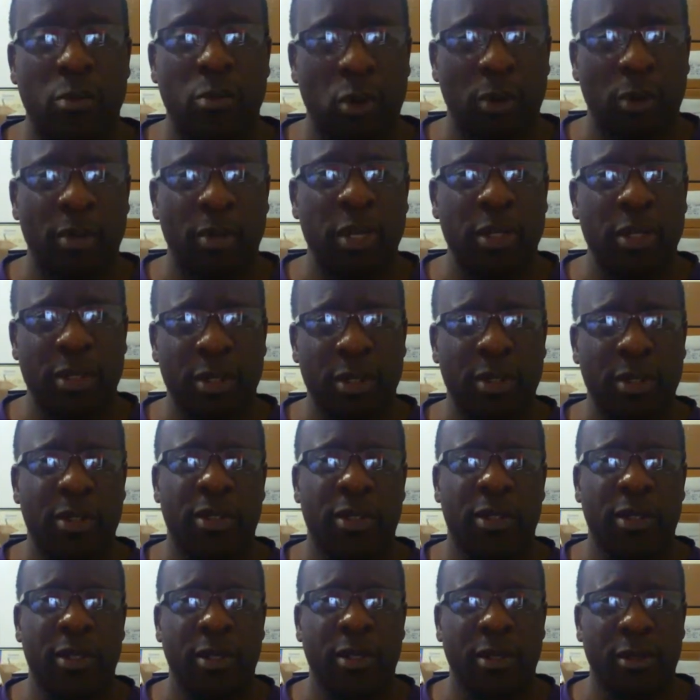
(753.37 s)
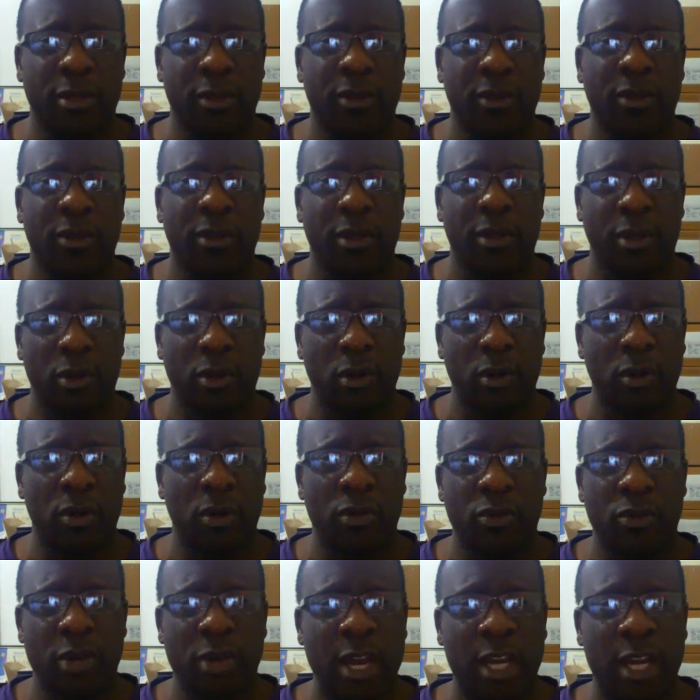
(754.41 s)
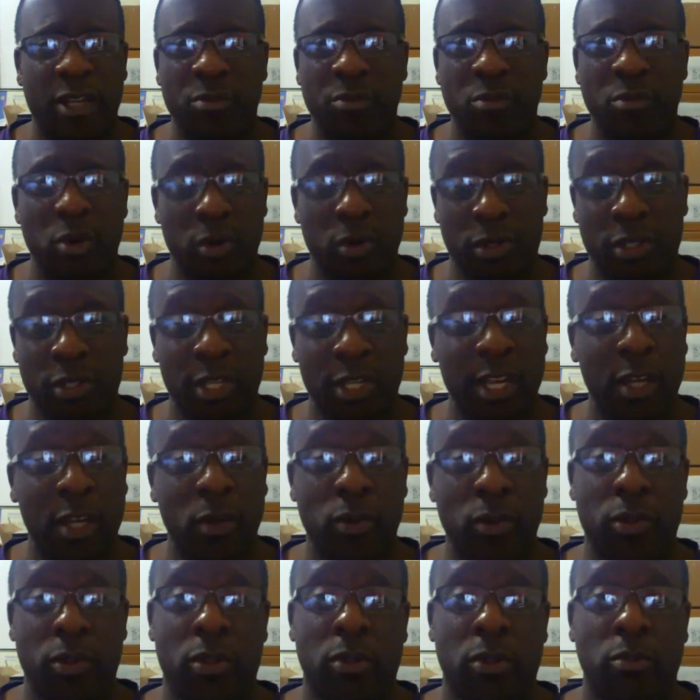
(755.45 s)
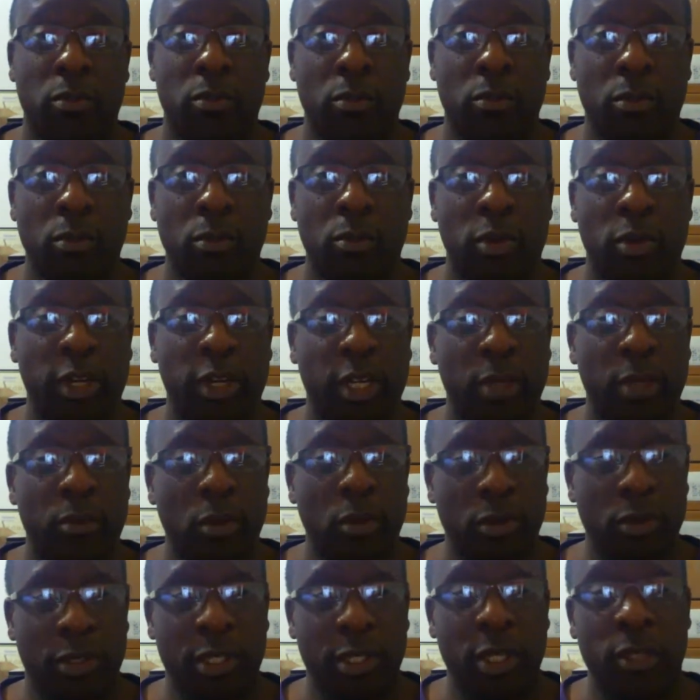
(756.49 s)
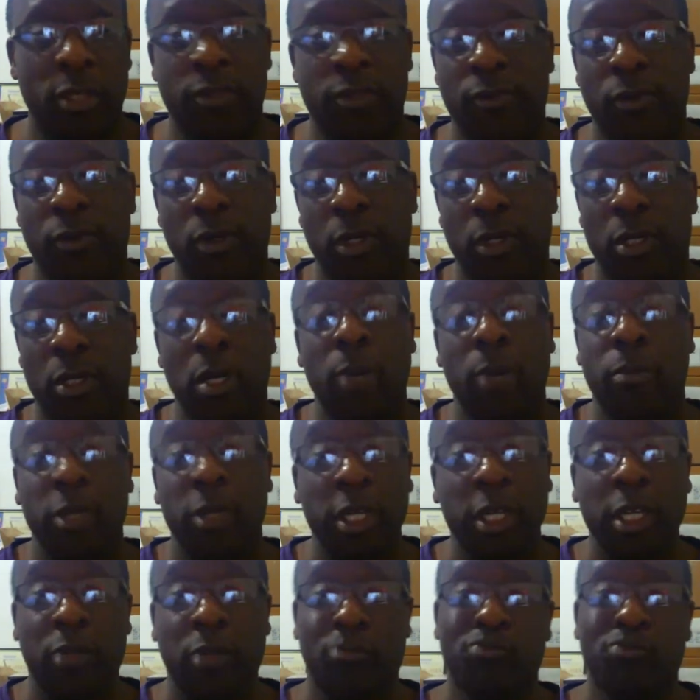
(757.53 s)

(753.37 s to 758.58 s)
business, or attract more sales, bring in more sales for their company.